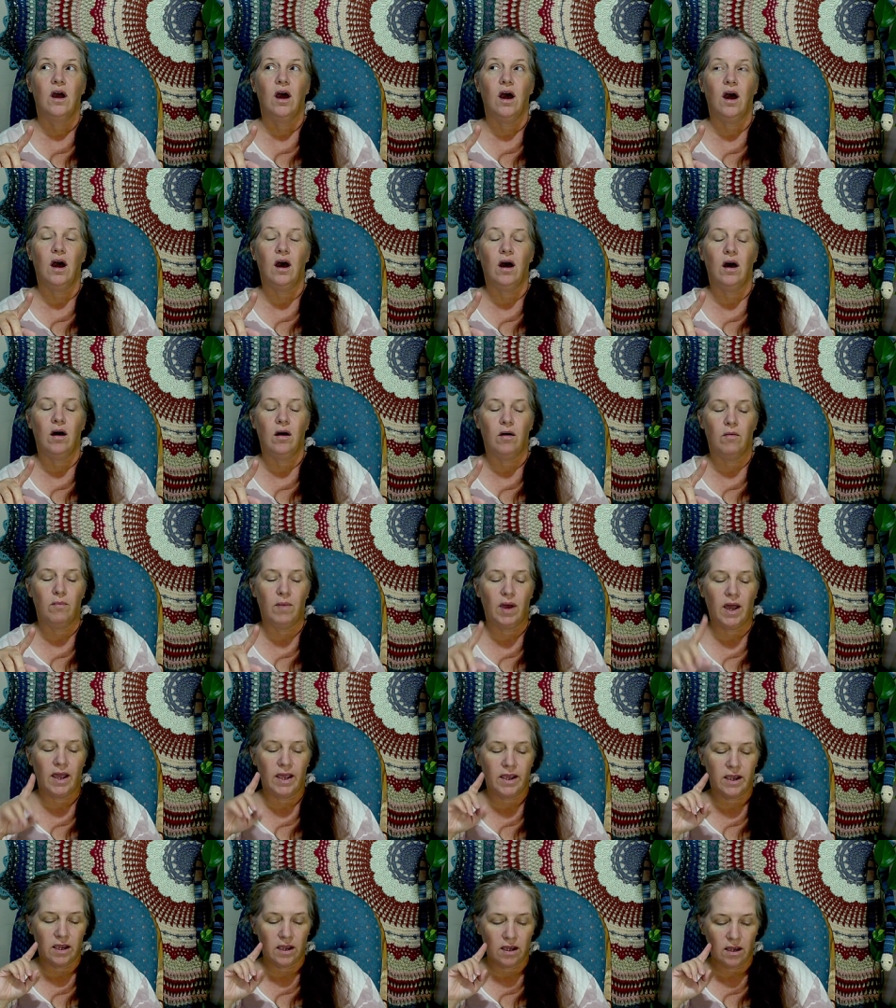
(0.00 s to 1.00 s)
um,
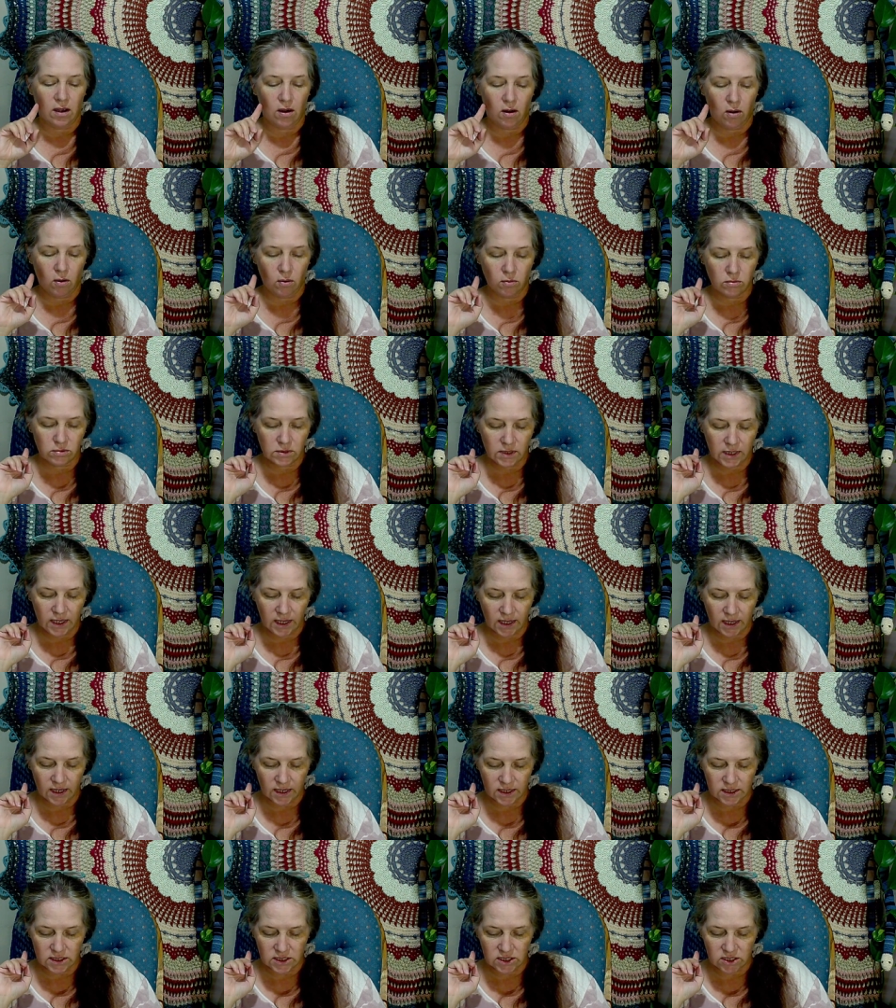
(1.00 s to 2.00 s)
I only
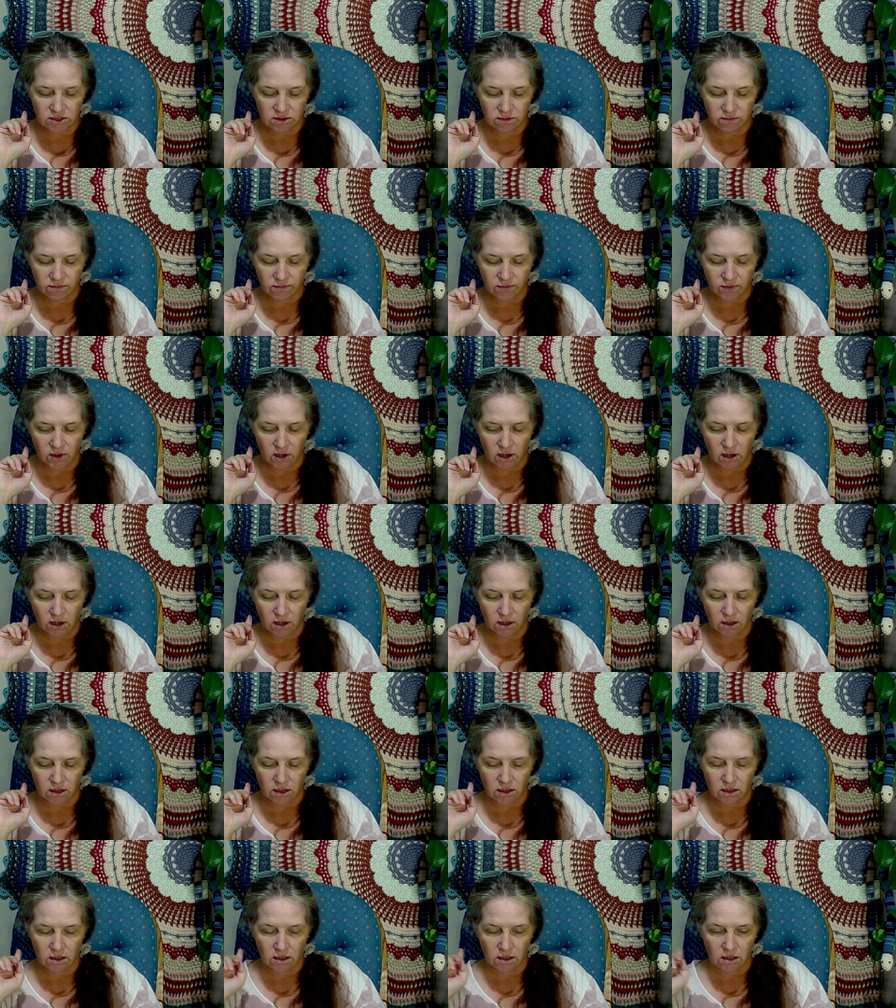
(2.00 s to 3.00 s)
had to frog